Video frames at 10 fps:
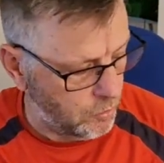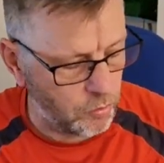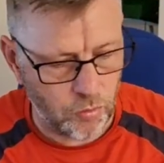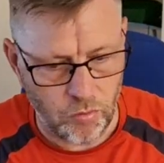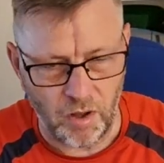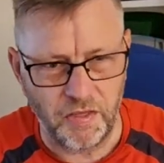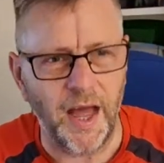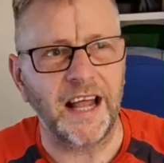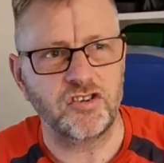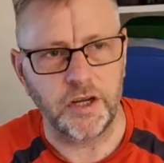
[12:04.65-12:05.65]
Or I think,
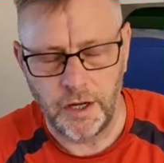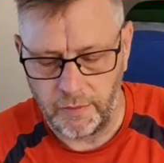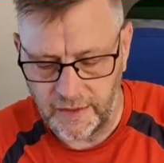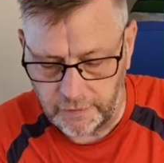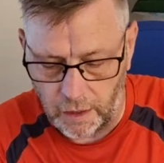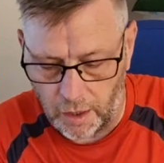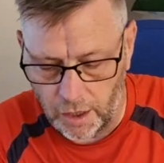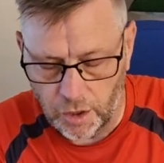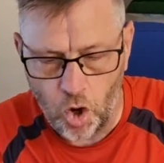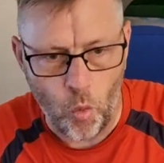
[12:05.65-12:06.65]
actually no, a lie.
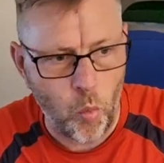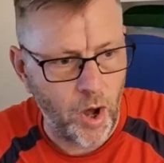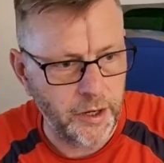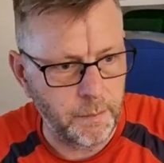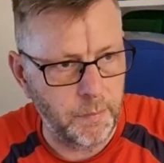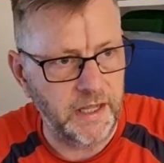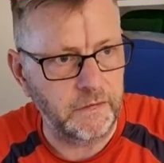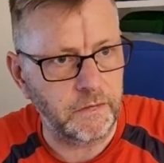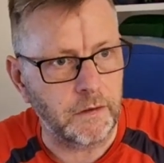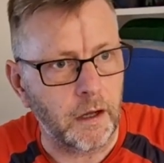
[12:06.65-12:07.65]
I got one
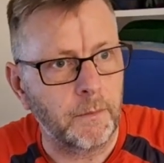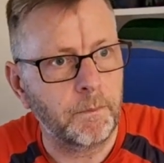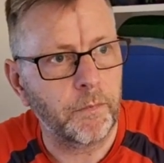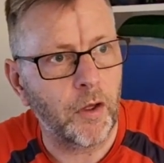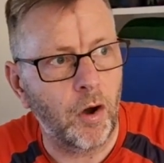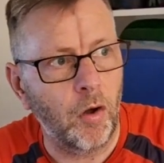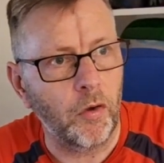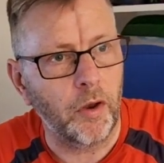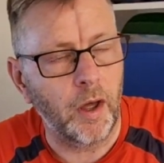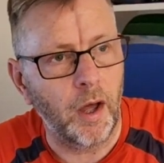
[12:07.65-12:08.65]
blister
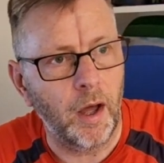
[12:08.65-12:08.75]
on